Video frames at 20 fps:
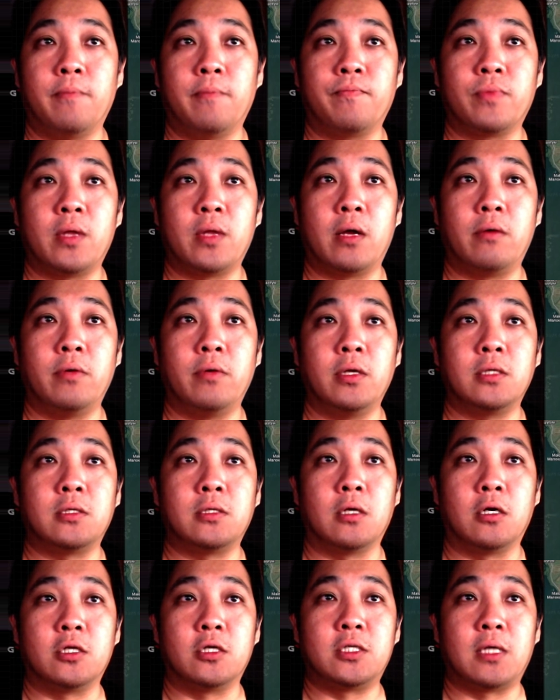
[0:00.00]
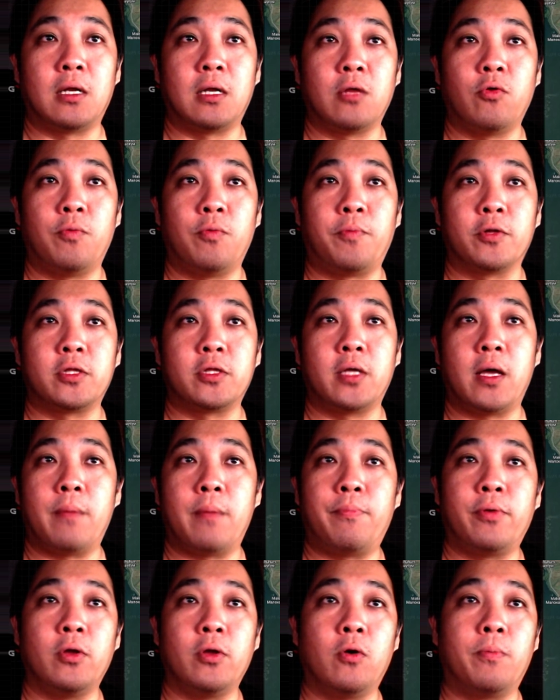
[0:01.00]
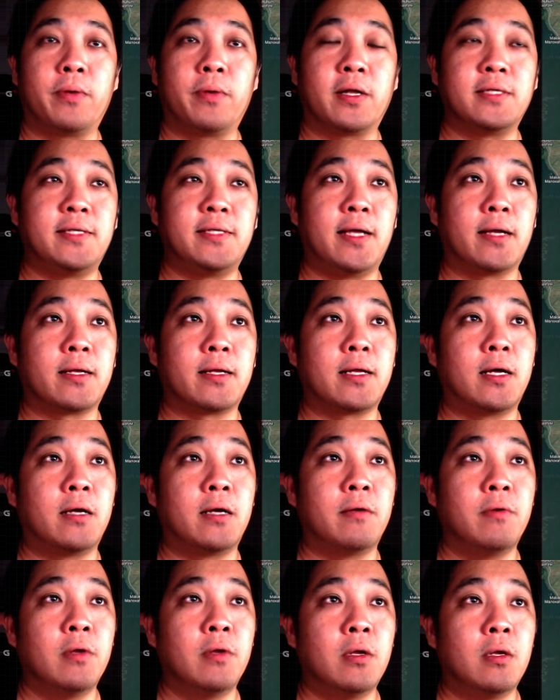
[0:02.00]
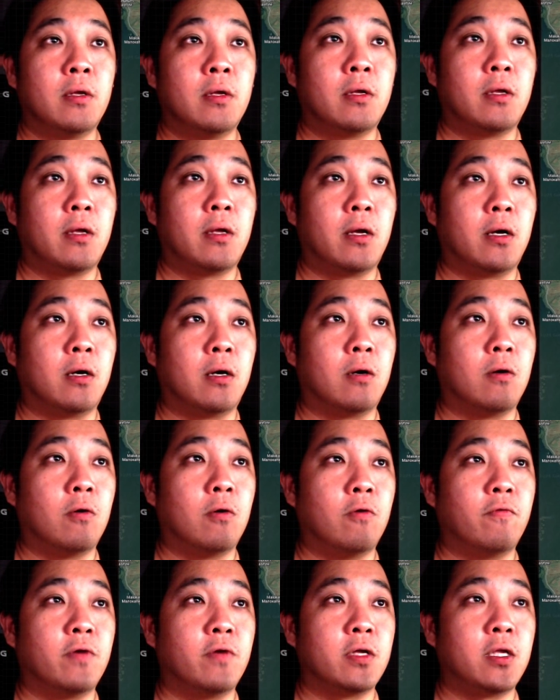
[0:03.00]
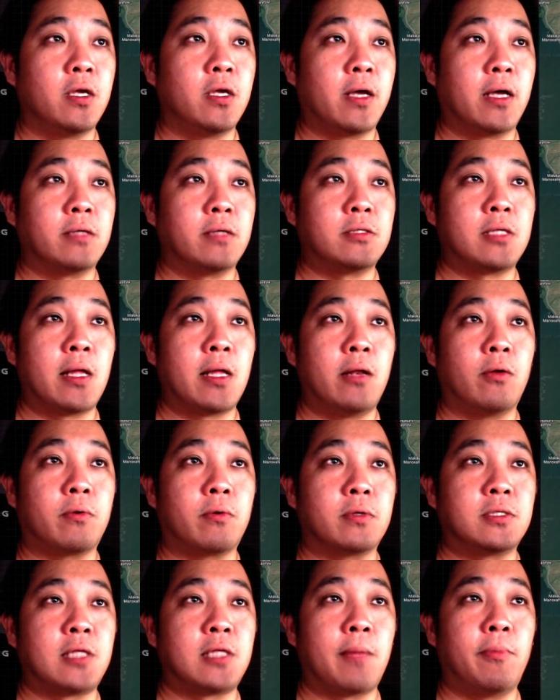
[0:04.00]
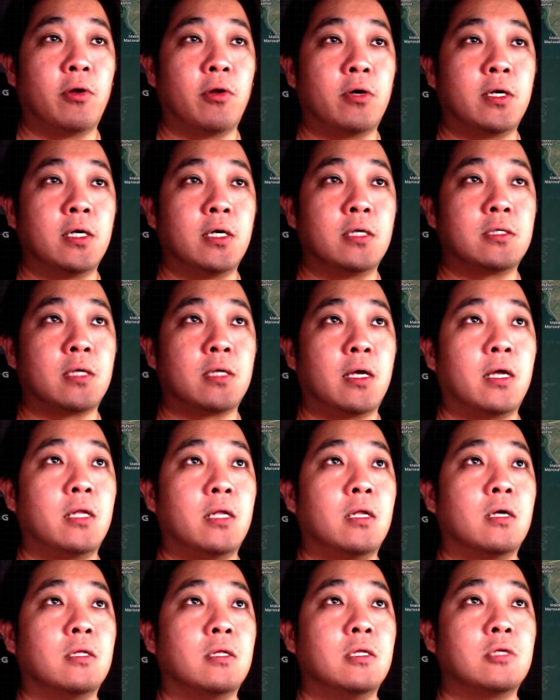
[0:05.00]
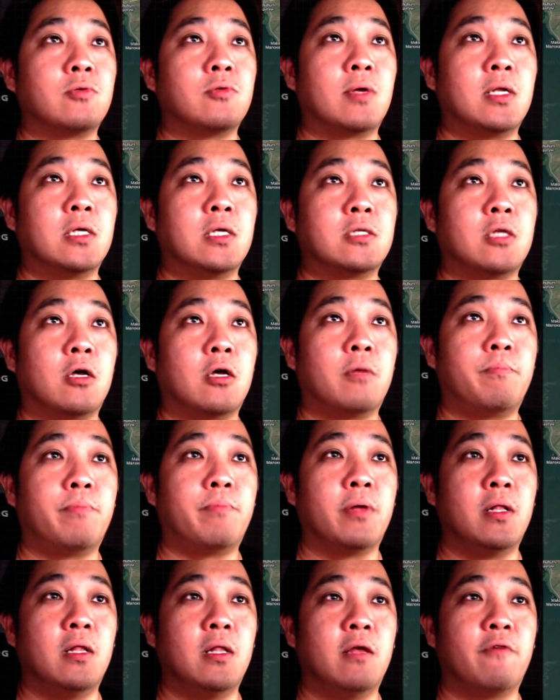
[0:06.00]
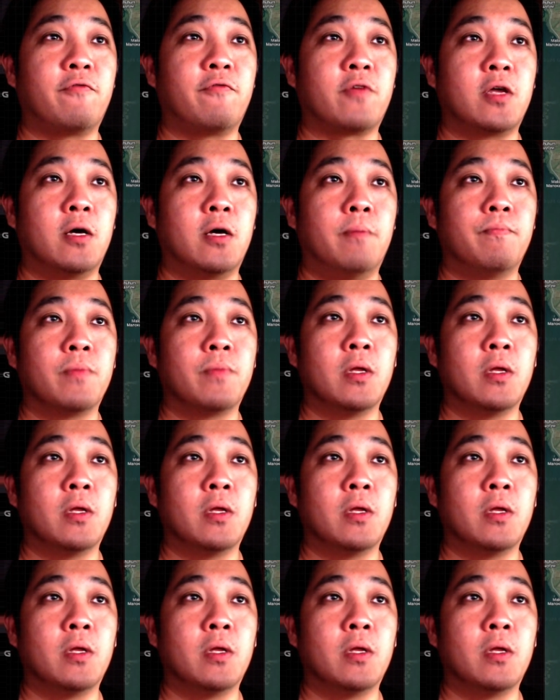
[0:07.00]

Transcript: There is a shelling reported at Preobrazhenka, over here at Stepnohurst, and this one is at Pelivka.